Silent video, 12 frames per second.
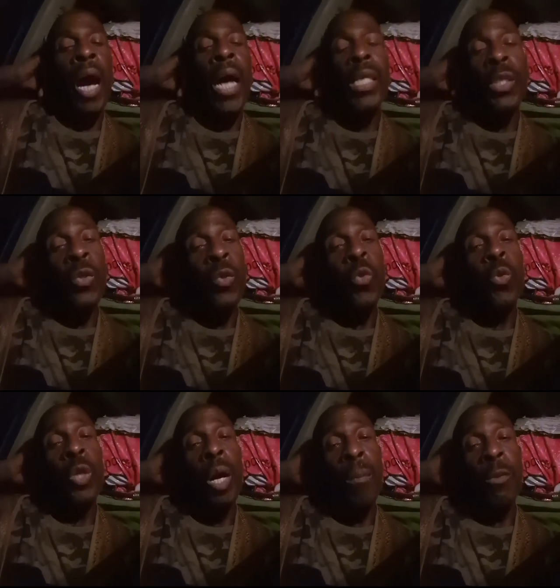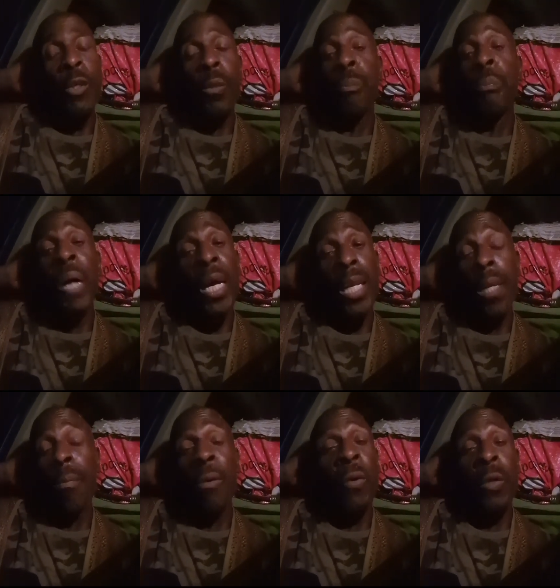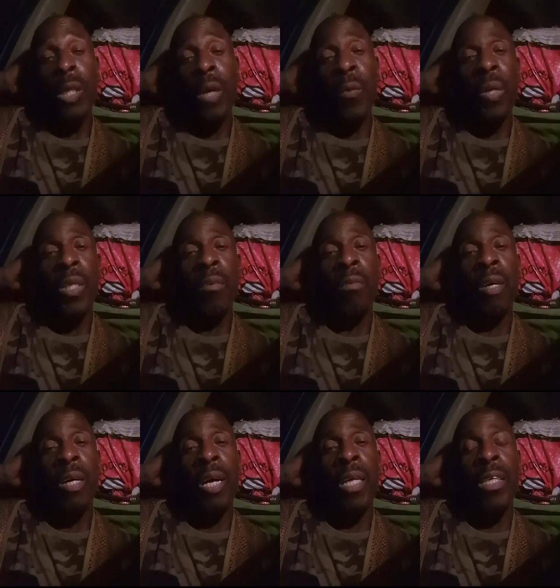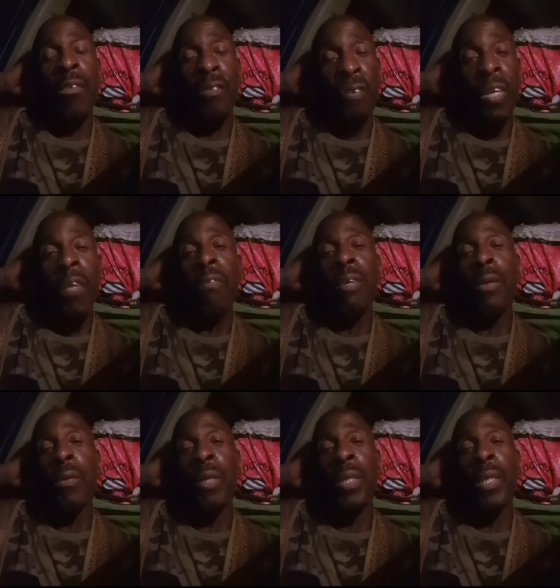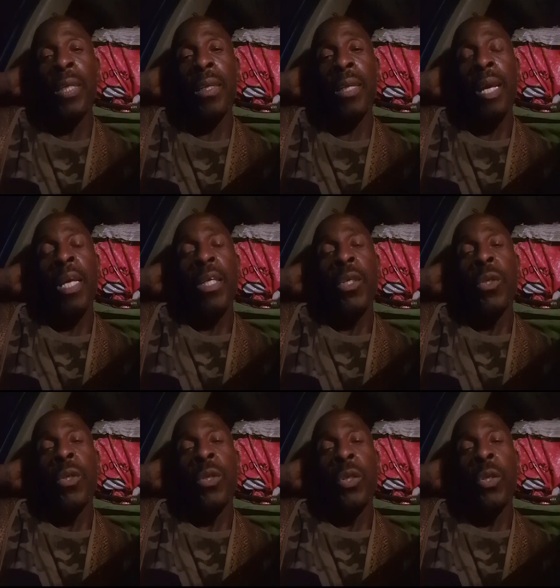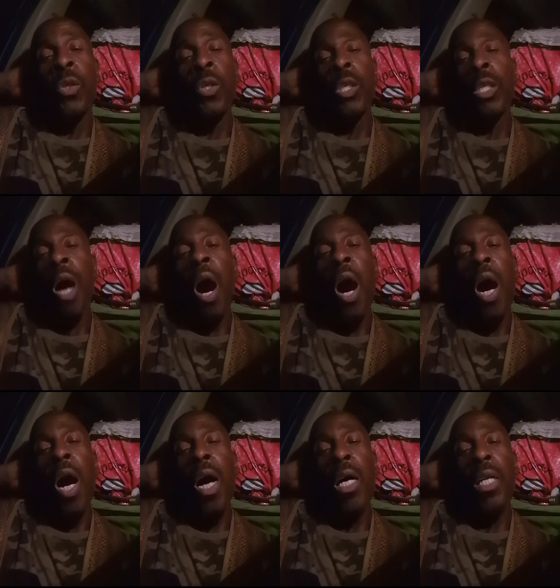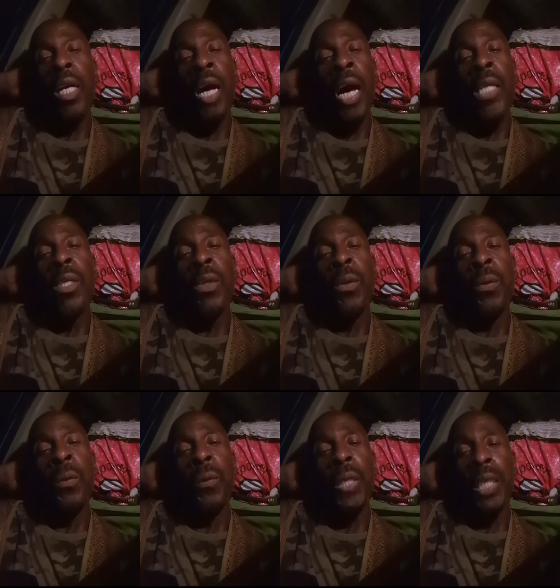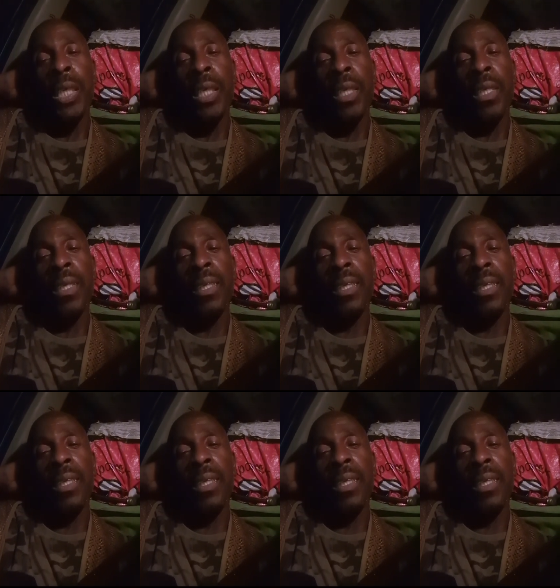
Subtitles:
And you could have just buy them house and whatever. And you feel for do it, eh? You is hard and you're wicked.